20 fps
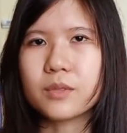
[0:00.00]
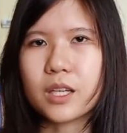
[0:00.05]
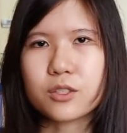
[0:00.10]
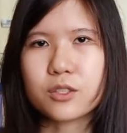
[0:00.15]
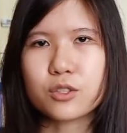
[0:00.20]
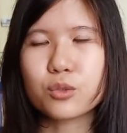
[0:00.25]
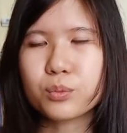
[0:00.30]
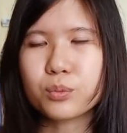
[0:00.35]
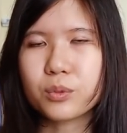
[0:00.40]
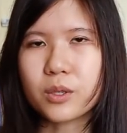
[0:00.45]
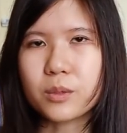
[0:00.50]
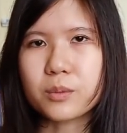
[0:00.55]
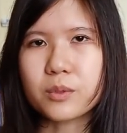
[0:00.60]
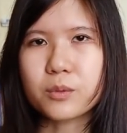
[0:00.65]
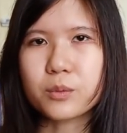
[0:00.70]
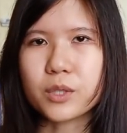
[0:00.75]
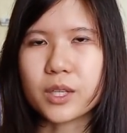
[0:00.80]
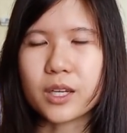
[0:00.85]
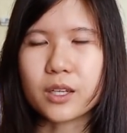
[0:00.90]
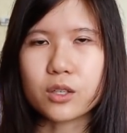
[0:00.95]
there's no
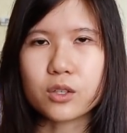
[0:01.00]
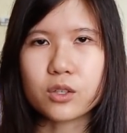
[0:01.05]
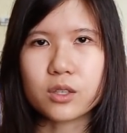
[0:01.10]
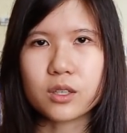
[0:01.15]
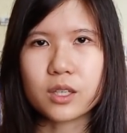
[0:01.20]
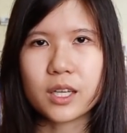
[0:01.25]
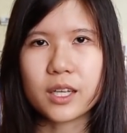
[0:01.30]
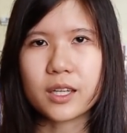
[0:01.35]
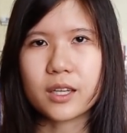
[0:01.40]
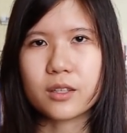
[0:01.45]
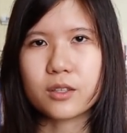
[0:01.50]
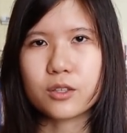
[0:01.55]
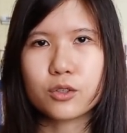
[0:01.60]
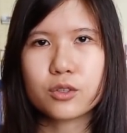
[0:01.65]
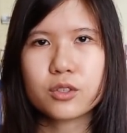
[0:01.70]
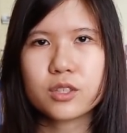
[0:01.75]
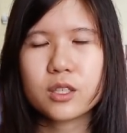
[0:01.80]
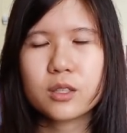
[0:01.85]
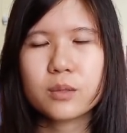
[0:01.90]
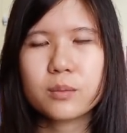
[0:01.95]
problem, you can go ahead and
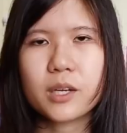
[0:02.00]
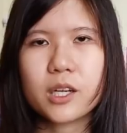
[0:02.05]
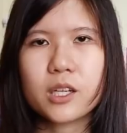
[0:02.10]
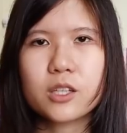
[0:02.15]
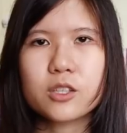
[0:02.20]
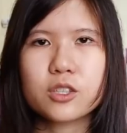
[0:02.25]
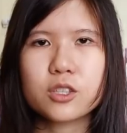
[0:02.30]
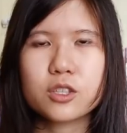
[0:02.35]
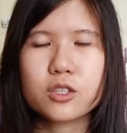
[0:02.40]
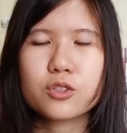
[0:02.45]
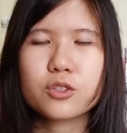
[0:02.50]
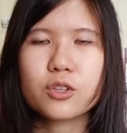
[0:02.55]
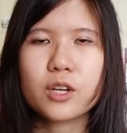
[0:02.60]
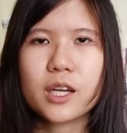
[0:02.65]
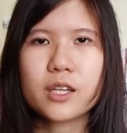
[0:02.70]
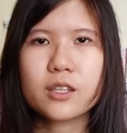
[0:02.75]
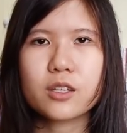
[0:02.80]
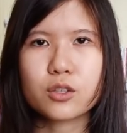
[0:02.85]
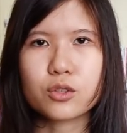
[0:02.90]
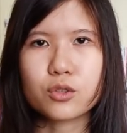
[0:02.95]
use it, but just
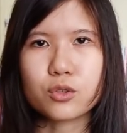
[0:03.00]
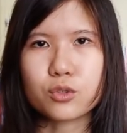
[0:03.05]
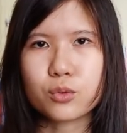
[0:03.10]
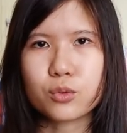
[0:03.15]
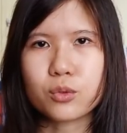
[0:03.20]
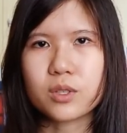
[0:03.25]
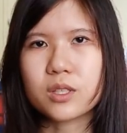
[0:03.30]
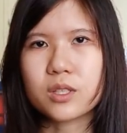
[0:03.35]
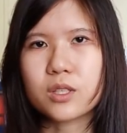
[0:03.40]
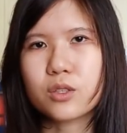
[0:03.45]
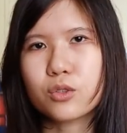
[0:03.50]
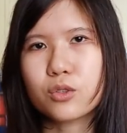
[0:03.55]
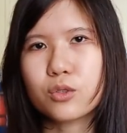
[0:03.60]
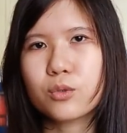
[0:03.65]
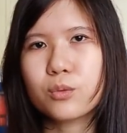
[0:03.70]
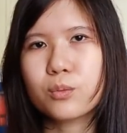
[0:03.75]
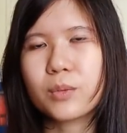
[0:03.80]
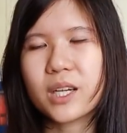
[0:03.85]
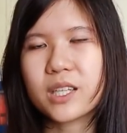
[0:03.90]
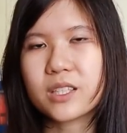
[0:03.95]
try not to squeeze in
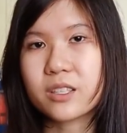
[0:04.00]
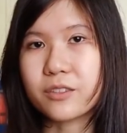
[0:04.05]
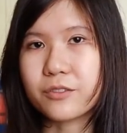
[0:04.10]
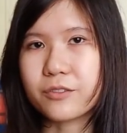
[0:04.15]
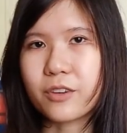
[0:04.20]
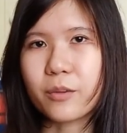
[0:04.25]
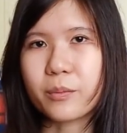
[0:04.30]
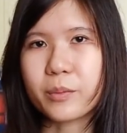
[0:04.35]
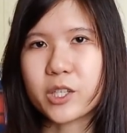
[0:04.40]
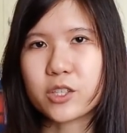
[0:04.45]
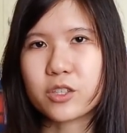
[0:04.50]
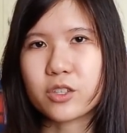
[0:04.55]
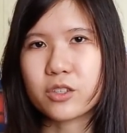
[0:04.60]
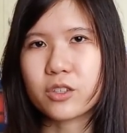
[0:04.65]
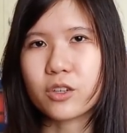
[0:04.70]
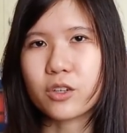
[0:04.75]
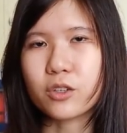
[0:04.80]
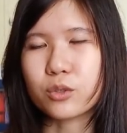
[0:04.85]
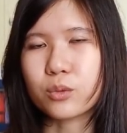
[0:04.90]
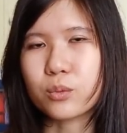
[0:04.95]
too much
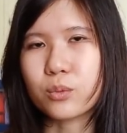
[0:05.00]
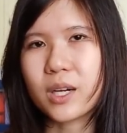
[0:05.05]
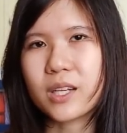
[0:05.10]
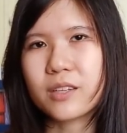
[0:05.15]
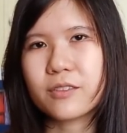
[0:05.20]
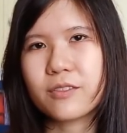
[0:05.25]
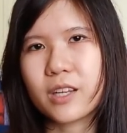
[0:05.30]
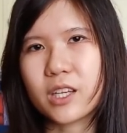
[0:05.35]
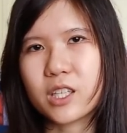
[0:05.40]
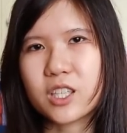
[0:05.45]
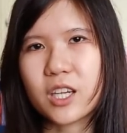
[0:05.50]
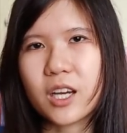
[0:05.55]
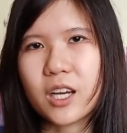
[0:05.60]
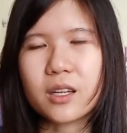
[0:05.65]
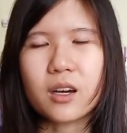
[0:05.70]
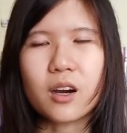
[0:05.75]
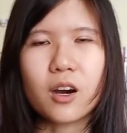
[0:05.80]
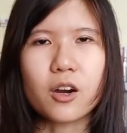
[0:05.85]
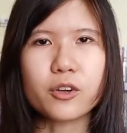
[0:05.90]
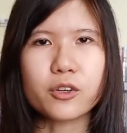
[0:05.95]
information onto one
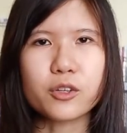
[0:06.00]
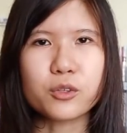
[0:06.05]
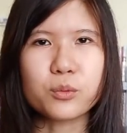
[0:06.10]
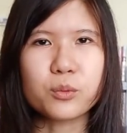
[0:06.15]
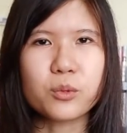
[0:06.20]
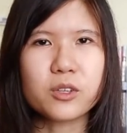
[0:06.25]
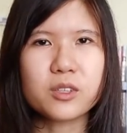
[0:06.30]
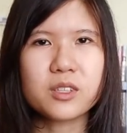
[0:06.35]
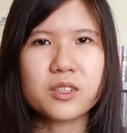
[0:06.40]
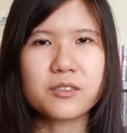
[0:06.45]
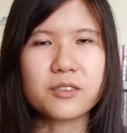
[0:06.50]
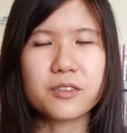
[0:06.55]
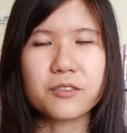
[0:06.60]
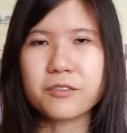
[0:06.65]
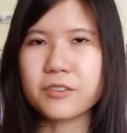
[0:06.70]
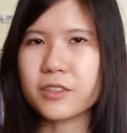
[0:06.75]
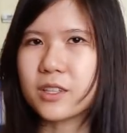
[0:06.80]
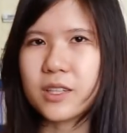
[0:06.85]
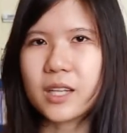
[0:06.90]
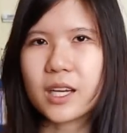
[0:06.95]
flashcard, or you won't
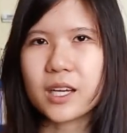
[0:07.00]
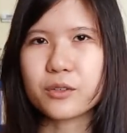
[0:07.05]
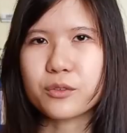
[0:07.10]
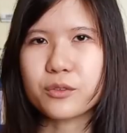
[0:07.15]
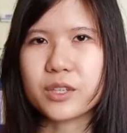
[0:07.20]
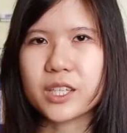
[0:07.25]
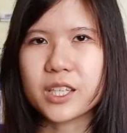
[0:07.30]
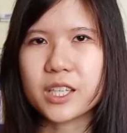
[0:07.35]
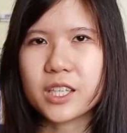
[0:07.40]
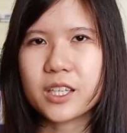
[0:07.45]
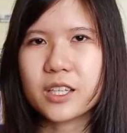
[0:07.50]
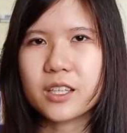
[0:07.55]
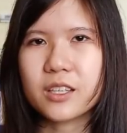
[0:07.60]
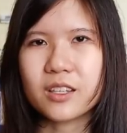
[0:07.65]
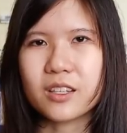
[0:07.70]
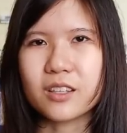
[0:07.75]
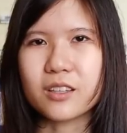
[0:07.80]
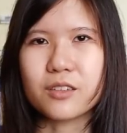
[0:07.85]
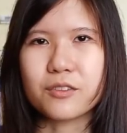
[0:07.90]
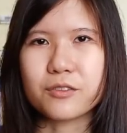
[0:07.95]
even feel like reading
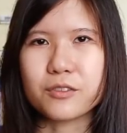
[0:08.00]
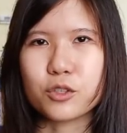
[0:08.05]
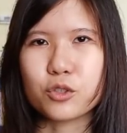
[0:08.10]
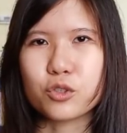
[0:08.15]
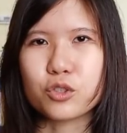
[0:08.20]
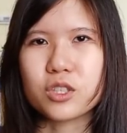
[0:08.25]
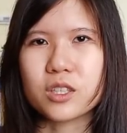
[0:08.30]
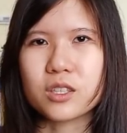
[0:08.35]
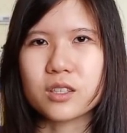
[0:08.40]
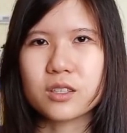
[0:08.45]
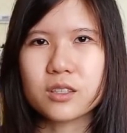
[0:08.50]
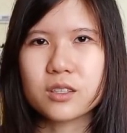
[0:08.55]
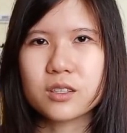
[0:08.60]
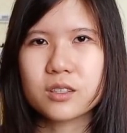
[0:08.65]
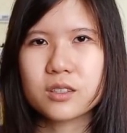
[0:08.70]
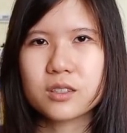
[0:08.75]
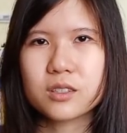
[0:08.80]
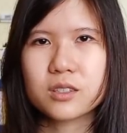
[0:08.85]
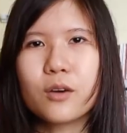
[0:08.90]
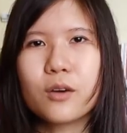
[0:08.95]
it in the future.
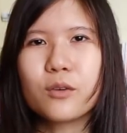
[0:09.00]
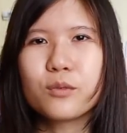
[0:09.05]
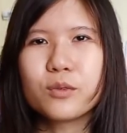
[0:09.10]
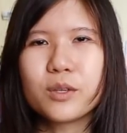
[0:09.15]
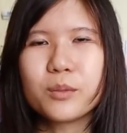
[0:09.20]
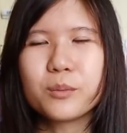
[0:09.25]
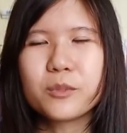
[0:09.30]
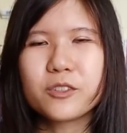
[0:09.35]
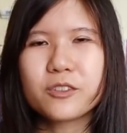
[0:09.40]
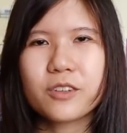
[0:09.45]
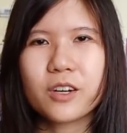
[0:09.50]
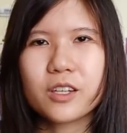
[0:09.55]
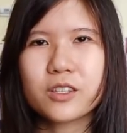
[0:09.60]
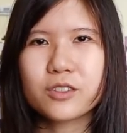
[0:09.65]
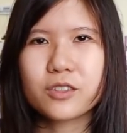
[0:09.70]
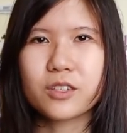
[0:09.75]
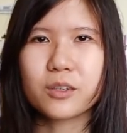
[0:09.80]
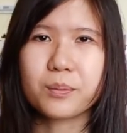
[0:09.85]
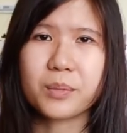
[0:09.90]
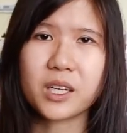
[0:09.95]
Now we'll move
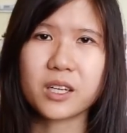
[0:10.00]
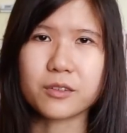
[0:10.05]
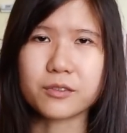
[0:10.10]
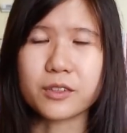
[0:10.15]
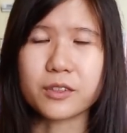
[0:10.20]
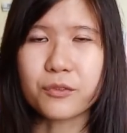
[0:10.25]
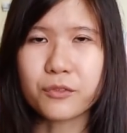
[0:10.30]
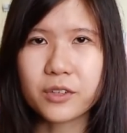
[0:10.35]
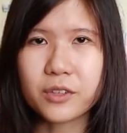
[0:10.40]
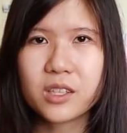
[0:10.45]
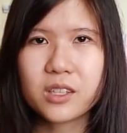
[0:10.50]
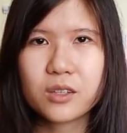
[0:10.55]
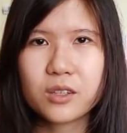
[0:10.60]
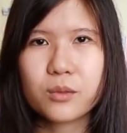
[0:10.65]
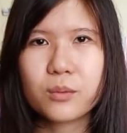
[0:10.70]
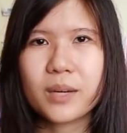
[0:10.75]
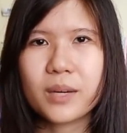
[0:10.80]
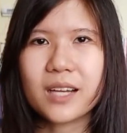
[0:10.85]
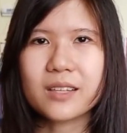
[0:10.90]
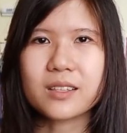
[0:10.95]
on to the part of the
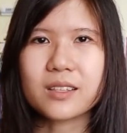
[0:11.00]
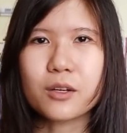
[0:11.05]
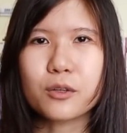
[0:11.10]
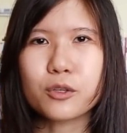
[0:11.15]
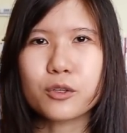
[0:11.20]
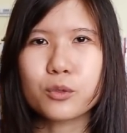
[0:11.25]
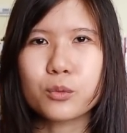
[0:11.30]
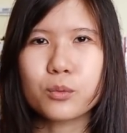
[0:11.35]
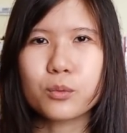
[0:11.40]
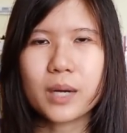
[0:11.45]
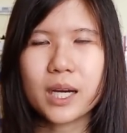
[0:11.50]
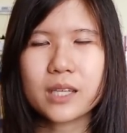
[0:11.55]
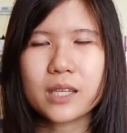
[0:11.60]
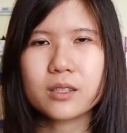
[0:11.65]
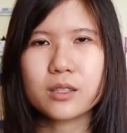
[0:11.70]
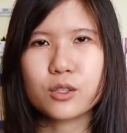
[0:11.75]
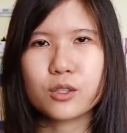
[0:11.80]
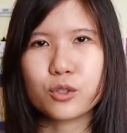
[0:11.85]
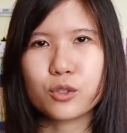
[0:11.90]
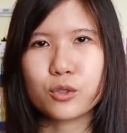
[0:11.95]
video where I tell you
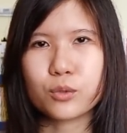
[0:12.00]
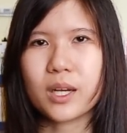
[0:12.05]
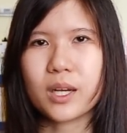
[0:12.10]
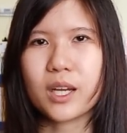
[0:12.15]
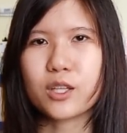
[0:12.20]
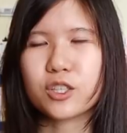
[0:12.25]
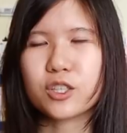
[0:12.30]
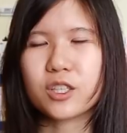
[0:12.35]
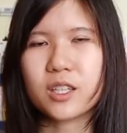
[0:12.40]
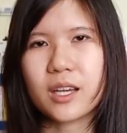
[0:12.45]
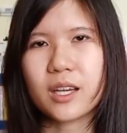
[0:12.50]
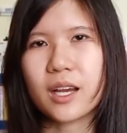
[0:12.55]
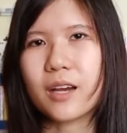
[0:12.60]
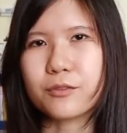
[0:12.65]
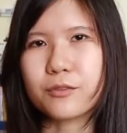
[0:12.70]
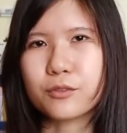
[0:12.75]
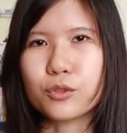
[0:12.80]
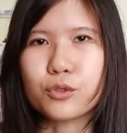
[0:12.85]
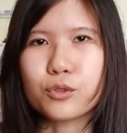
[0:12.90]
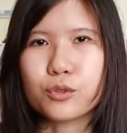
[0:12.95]
what you actually
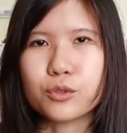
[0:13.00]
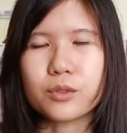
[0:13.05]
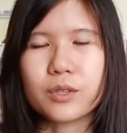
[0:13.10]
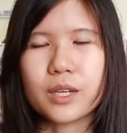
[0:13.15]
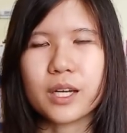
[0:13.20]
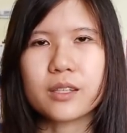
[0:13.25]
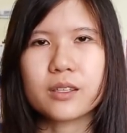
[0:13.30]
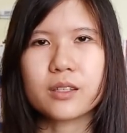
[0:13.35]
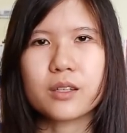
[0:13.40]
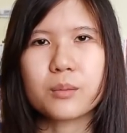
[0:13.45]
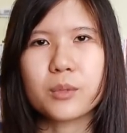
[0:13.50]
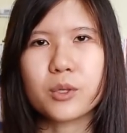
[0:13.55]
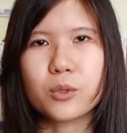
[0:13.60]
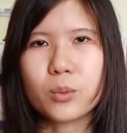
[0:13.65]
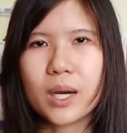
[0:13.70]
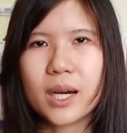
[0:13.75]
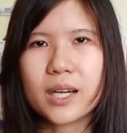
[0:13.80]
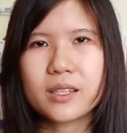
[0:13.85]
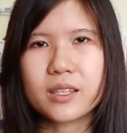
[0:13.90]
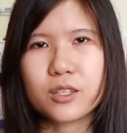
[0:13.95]
have to do, and number
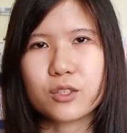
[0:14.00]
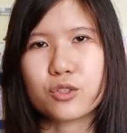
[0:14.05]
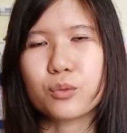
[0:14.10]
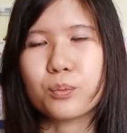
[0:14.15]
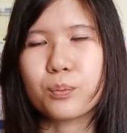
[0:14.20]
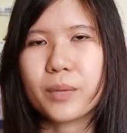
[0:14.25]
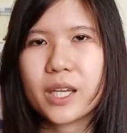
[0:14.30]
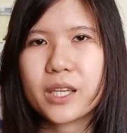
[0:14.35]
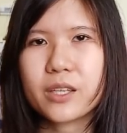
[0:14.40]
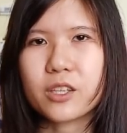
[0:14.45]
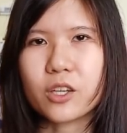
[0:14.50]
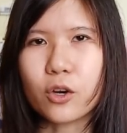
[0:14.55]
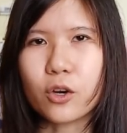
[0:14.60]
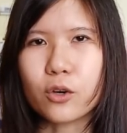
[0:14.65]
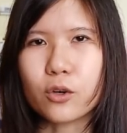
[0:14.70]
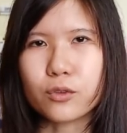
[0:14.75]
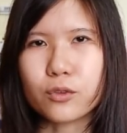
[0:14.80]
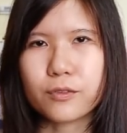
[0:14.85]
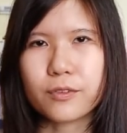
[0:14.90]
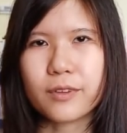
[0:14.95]
one is to make
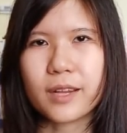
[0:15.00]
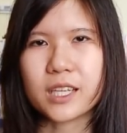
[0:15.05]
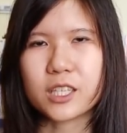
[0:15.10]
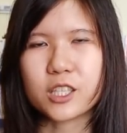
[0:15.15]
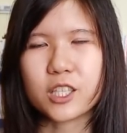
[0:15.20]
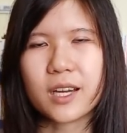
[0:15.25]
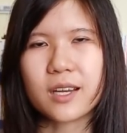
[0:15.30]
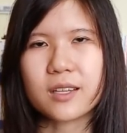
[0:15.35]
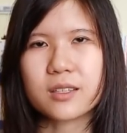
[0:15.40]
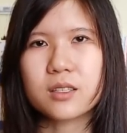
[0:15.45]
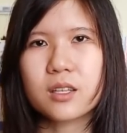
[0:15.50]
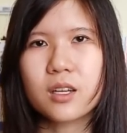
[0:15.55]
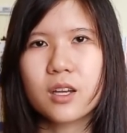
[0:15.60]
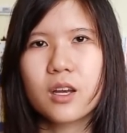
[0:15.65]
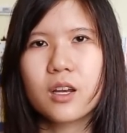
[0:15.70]
your own flashcards.